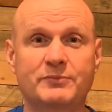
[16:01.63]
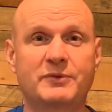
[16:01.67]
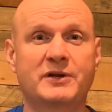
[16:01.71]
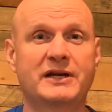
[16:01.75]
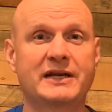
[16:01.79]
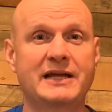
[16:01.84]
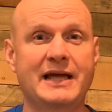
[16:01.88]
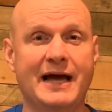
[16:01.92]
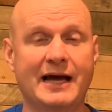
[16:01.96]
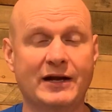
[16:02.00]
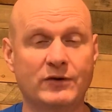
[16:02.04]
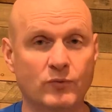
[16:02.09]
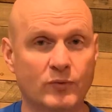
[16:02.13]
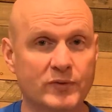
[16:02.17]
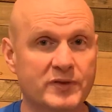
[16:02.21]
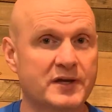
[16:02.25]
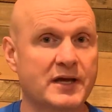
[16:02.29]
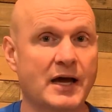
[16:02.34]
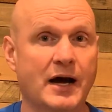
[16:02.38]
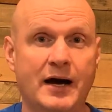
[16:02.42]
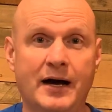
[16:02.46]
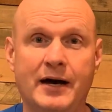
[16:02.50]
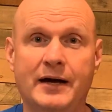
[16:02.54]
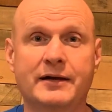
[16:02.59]
that he had with
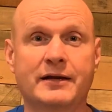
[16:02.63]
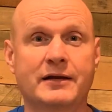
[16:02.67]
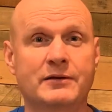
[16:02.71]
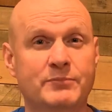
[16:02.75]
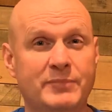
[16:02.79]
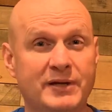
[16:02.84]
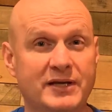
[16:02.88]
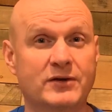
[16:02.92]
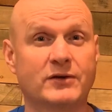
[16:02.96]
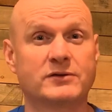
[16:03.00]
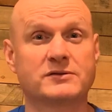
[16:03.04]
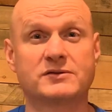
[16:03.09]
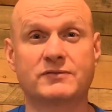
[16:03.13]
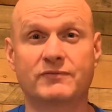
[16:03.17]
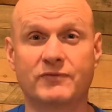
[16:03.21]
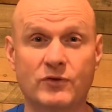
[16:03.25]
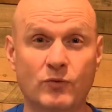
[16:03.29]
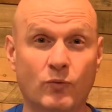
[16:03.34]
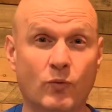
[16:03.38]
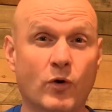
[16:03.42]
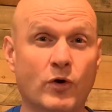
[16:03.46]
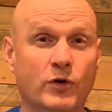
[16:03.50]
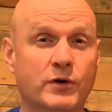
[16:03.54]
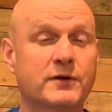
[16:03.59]
God and because of the
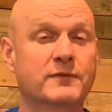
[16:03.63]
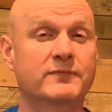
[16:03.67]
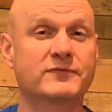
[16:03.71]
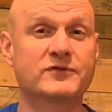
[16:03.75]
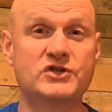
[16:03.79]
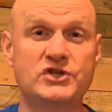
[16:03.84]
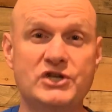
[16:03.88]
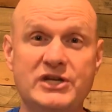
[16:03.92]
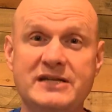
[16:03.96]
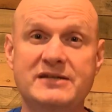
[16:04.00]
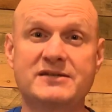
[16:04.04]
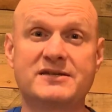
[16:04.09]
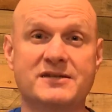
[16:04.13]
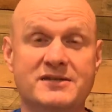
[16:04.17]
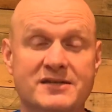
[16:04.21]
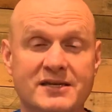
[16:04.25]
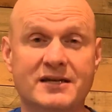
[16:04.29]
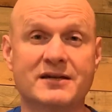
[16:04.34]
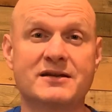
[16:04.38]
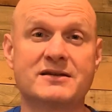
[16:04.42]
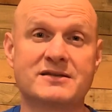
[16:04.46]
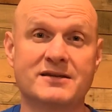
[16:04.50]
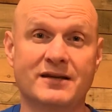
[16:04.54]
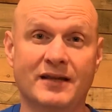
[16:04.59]
work of Jesus in
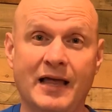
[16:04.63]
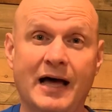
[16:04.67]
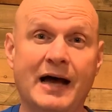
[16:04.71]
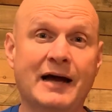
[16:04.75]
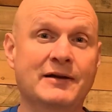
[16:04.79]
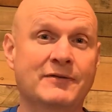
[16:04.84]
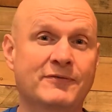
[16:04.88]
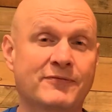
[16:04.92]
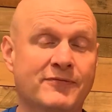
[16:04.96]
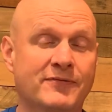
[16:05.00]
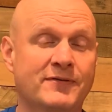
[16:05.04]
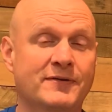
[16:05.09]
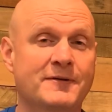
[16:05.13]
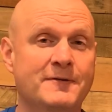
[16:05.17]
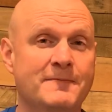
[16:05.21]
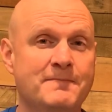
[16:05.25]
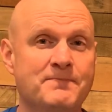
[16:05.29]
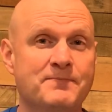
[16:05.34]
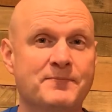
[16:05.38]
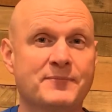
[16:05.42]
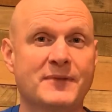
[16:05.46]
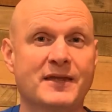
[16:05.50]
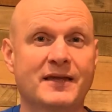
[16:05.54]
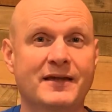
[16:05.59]
his life.
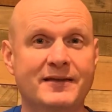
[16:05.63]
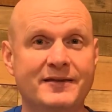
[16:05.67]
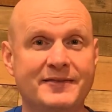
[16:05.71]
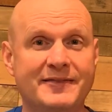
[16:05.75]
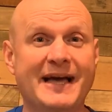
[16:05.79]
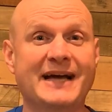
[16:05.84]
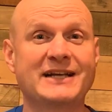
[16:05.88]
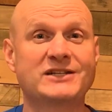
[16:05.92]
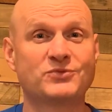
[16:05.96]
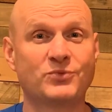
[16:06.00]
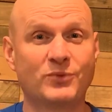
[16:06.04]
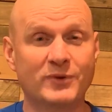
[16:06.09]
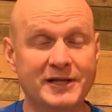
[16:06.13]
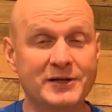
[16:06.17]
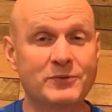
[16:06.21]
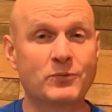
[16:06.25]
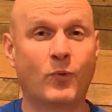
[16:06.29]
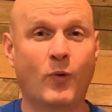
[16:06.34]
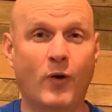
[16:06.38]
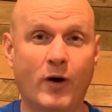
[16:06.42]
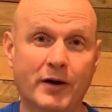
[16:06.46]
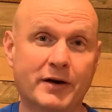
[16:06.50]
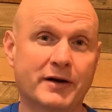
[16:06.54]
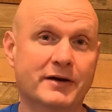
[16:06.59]
That's what he
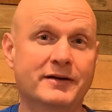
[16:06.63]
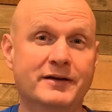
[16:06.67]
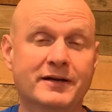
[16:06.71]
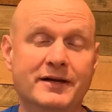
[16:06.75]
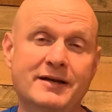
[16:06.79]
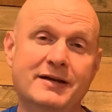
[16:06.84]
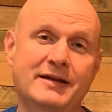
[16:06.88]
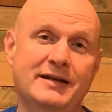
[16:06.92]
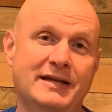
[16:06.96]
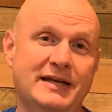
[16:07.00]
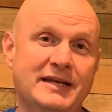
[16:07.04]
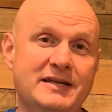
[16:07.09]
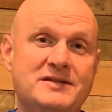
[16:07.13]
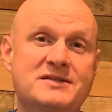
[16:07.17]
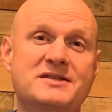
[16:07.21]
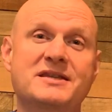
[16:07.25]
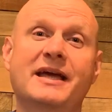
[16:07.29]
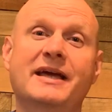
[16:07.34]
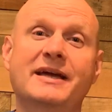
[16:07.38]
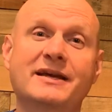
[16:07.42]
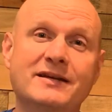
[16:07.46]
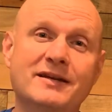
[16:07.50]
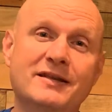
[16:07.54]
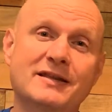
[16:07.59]
wanted. He's
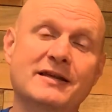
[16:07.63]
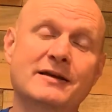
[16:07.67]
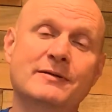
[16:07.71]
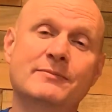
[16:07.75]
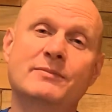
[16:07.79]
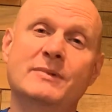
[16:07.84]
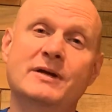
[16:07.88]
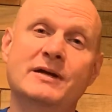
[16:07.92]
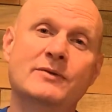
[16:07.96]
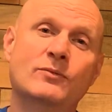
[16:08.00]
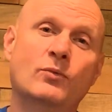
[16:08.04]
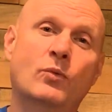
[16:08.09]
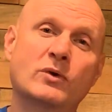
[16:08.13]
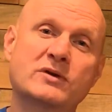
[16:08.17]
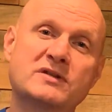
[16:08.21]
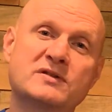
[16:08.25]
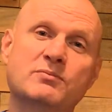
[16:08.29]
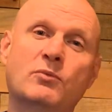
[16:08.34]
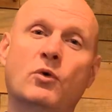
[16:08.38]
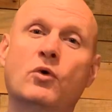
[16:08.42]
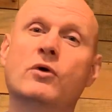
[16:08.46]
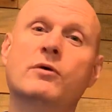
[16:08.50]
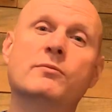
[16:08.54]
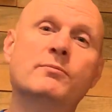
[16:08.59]
saying to them, what's
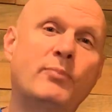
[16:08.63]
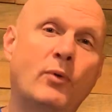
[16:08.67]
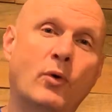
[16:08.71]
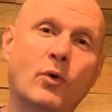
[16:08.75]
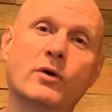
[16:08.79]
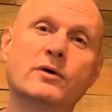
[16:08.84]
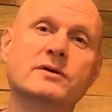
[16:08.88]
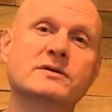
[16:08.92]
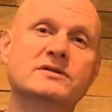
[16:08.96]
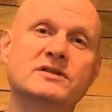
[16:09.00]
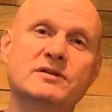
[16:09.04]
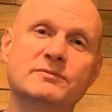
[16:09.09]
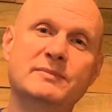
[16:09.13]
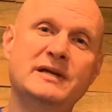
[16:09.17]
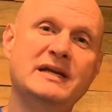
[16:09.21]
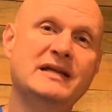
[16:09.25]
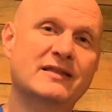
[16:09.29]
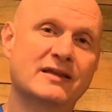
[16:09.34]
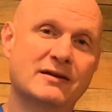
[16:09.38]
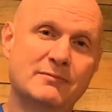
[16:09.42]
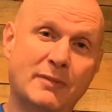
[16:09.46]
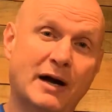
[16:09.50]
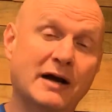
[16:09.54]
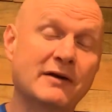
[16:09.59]
more important to me
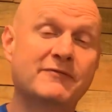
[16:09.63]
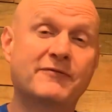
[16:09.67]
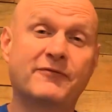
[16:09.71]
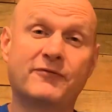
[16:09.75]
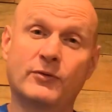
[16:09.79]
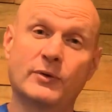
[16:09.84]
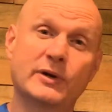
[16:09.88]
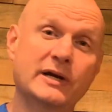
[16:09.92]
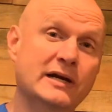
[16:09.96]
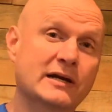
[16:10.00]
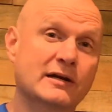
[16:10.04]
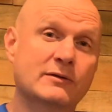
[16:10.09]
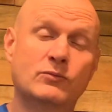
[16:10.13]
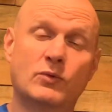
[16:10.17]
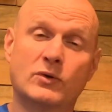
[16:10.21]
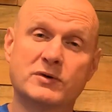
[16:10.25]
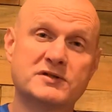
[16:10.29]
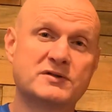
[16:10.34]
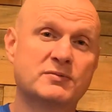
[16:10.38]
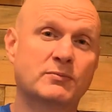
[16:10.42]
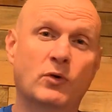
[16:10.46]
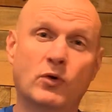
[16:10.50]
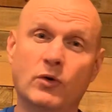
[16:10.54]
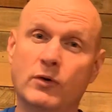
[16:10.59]
than my freedom, what's
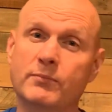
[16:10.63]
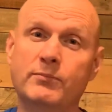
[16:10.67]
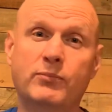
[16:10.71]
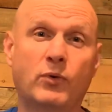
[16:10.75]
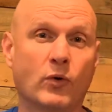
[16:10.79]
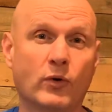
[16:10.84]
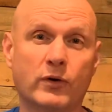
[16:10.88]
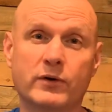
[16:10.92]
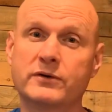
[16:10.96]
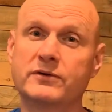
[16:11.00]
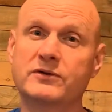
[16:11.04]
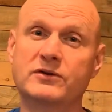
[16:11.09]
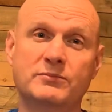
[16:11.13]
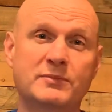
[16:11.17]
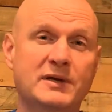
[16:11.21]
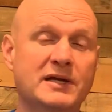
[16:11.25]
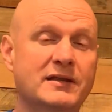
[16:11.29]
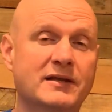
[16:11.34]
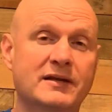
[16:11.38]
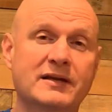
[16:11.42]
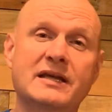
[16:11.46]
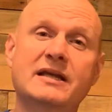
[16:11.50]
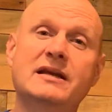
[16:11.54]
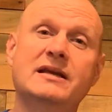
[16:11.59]
more important to me
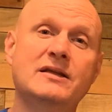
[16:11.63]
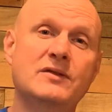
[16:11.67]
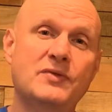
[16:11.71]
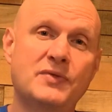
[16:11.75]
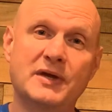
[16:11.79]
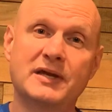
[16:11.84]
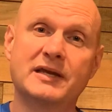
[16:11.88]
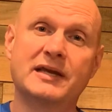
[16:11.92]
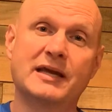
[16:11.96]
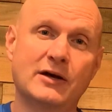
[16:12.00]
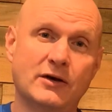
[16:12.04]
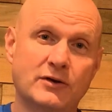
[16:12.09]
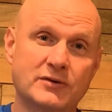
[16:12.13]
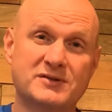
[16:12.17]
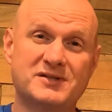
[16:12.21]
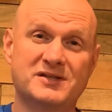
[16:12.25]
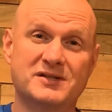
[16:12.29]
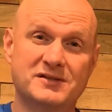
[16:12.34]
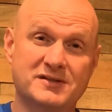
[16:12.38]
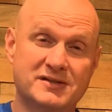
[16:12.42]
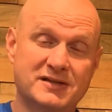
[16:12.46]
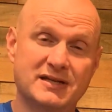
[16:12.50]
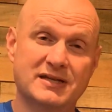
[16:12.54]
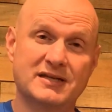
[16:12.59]
than anything else
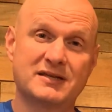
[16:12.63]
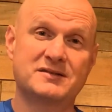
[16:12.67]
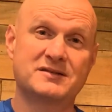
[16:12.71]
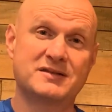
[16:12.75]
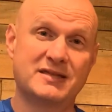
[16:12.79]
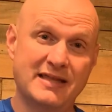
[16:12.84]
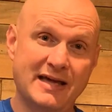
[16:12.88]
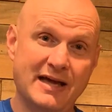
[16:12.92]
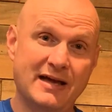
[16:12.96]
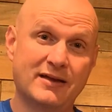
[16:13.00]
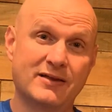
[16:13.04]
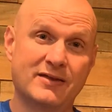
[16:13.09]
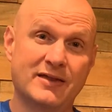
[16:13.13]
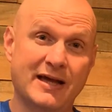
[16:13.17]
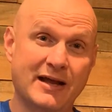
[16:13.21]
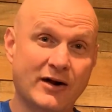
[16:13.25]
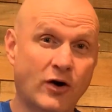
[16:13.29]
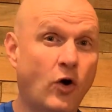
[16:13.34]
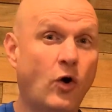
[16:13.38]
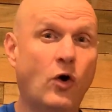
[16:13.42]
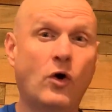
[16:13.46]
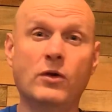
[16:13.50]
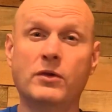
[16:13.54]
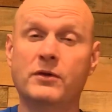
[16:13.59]
is that
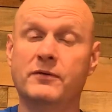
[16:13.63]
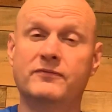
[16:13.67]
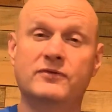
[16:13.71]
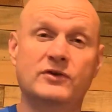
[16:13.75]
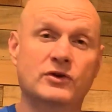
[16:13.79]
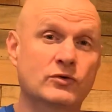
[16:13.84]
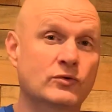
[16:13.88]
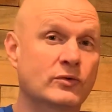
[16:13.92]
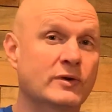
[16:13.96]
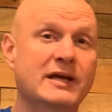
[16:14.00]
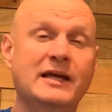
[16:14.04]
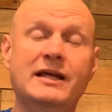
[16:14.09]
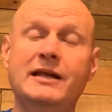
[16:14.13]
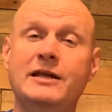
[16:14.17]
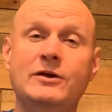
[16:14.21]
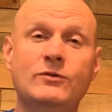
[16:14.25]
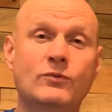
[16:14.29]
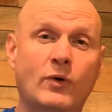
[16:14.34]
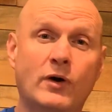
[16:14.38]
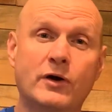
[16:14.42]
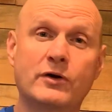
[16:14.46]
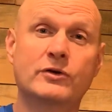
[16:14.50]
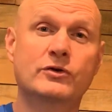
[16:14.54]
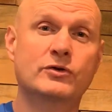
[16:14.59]
all of you,
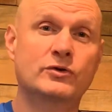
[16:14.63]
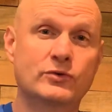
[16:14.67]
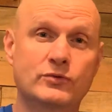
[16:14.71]
anyone